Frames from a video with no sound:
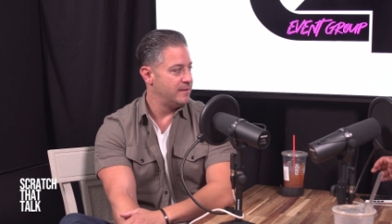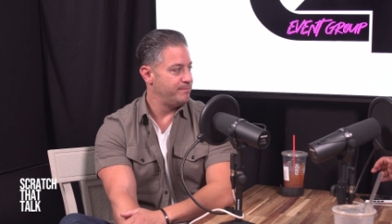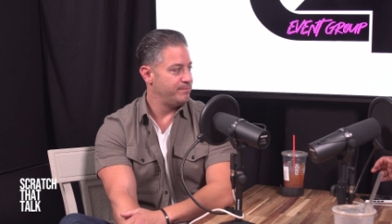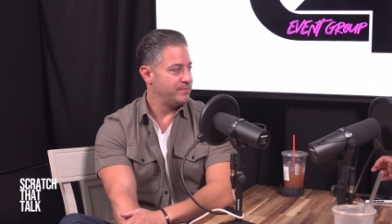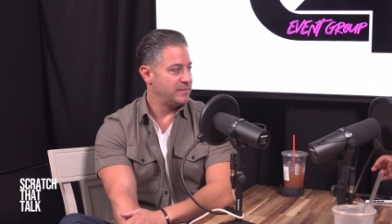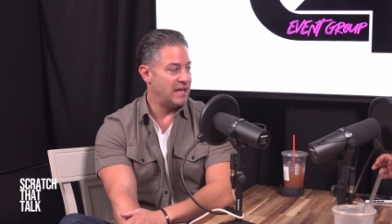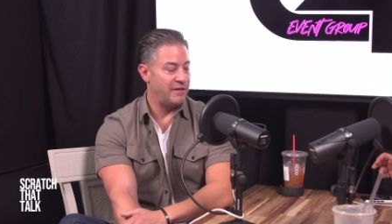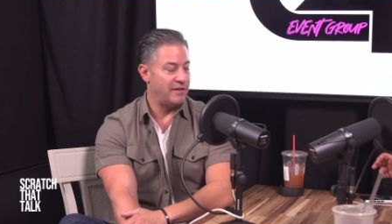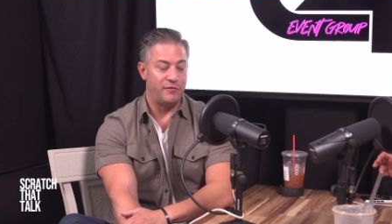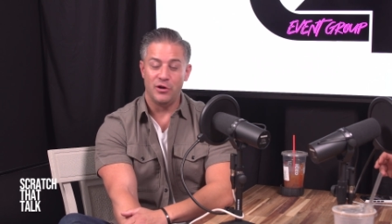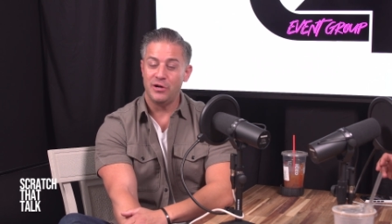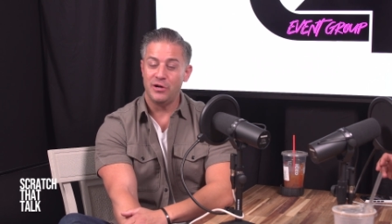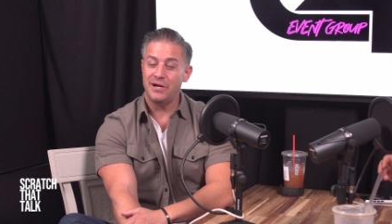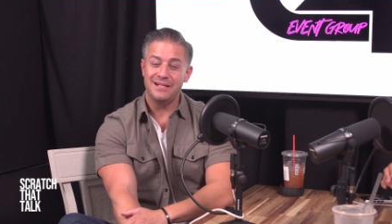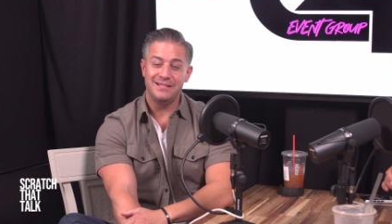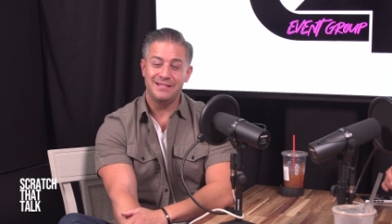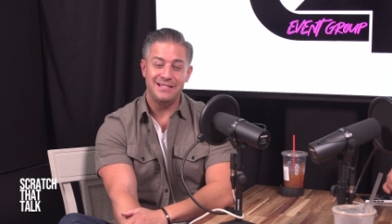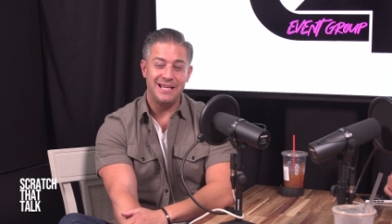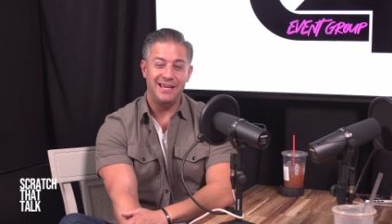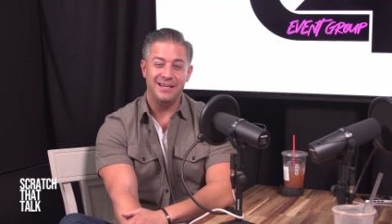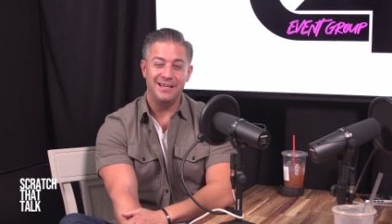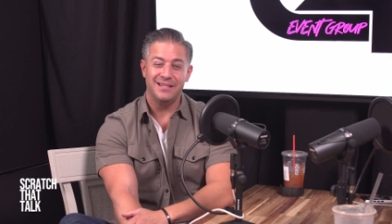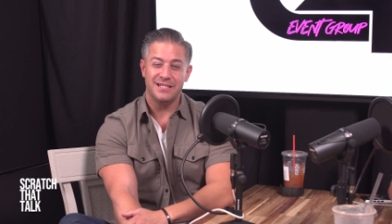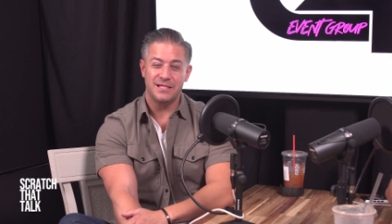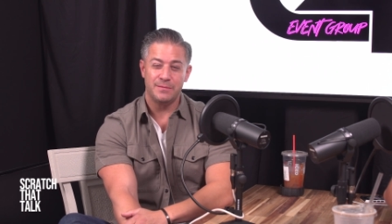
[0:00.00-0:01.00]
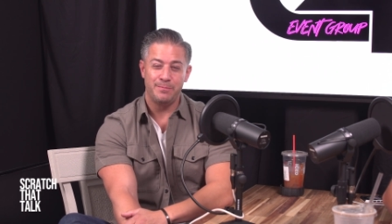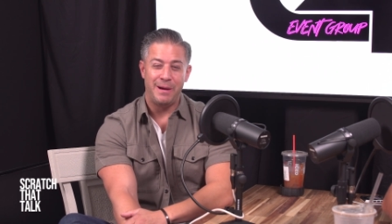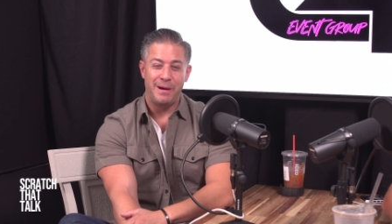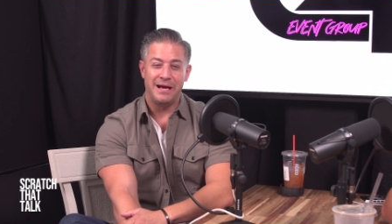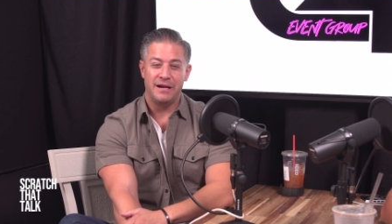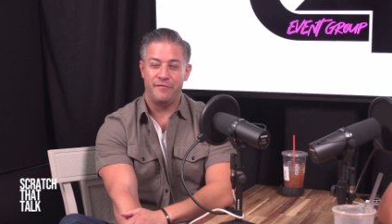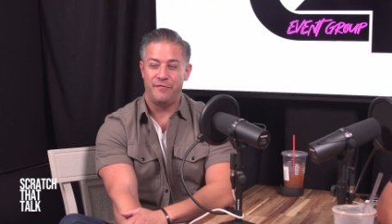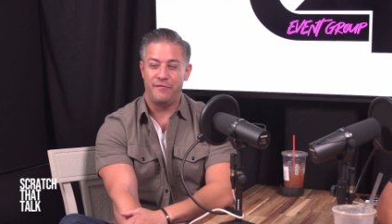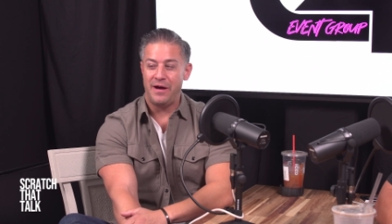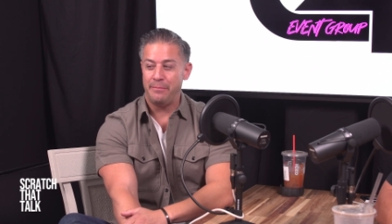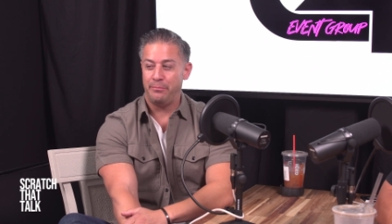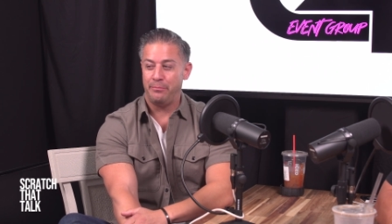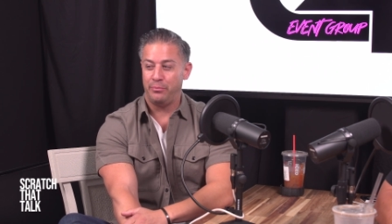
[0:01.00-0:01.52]
If you're not taking a
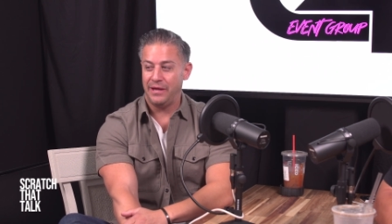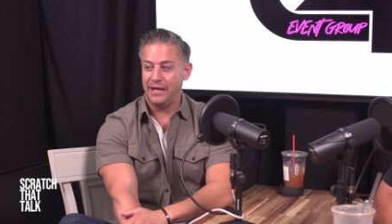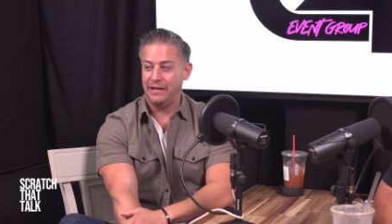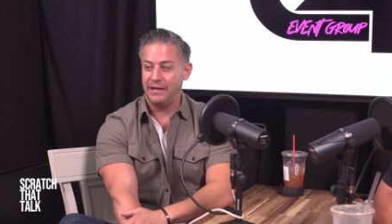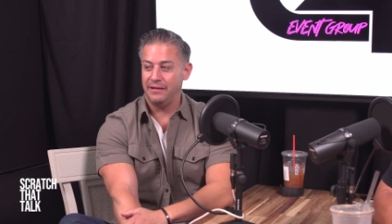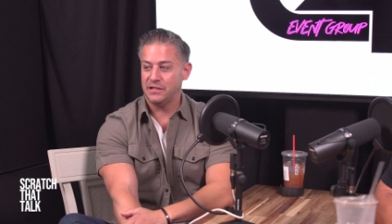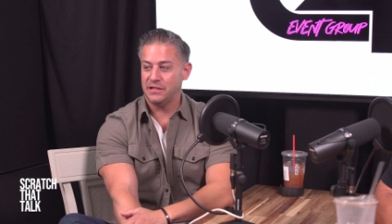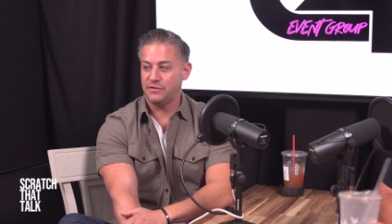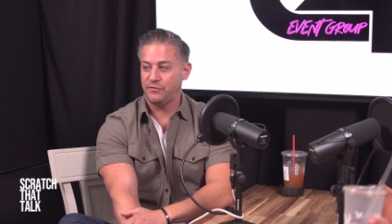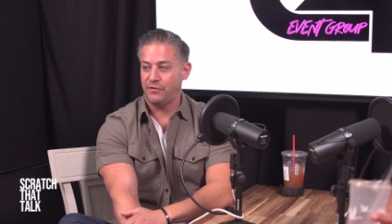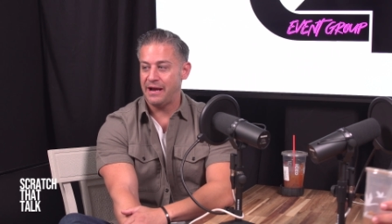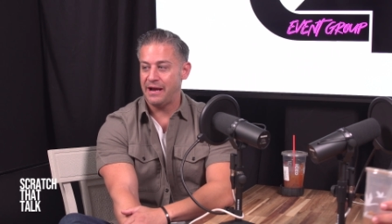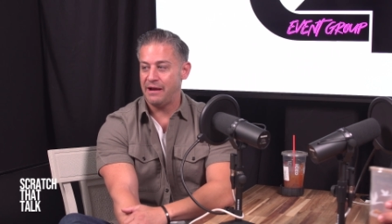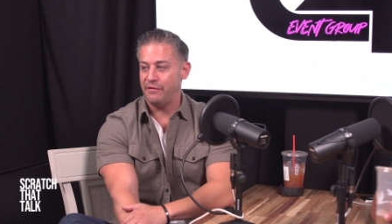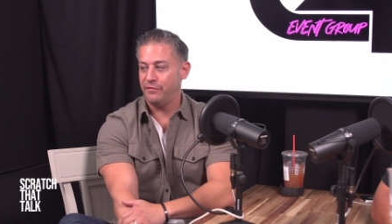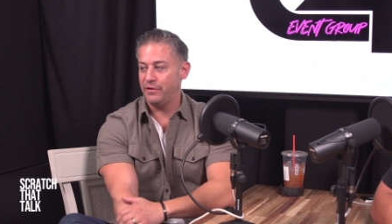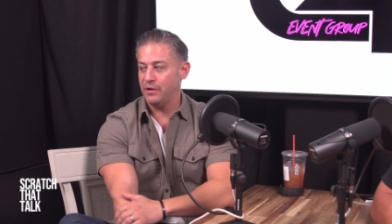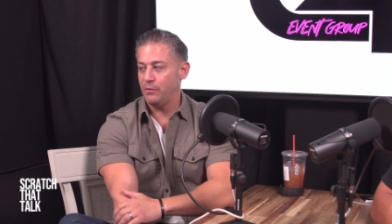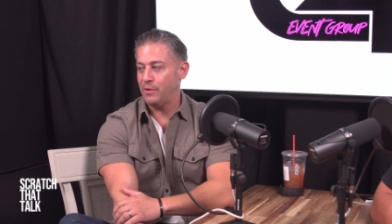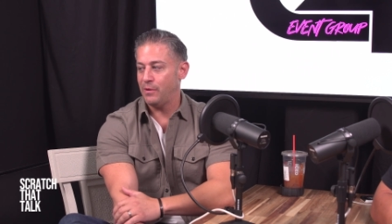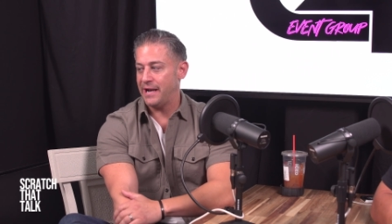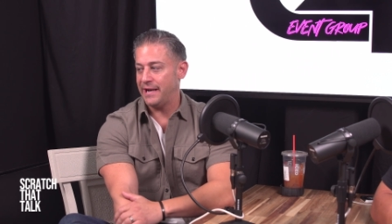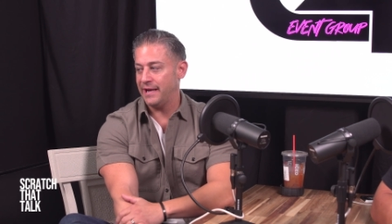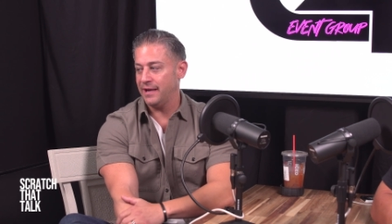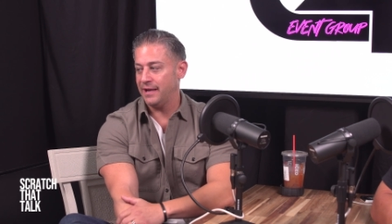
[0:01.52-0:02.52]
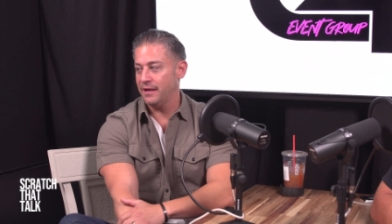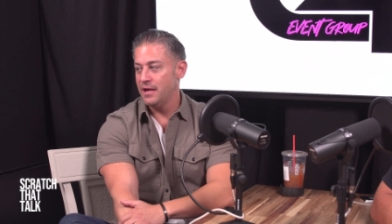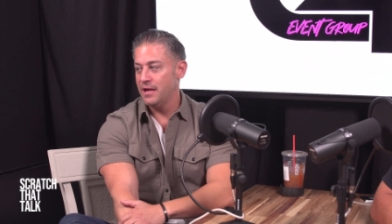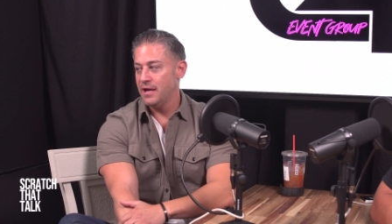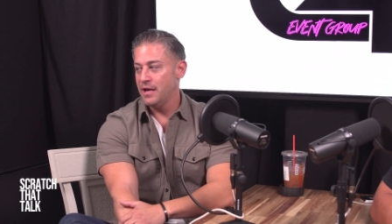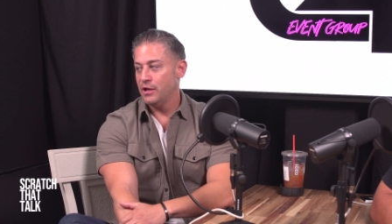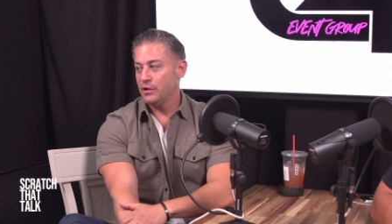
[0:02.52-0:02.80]
Spotify playlist for every wedding,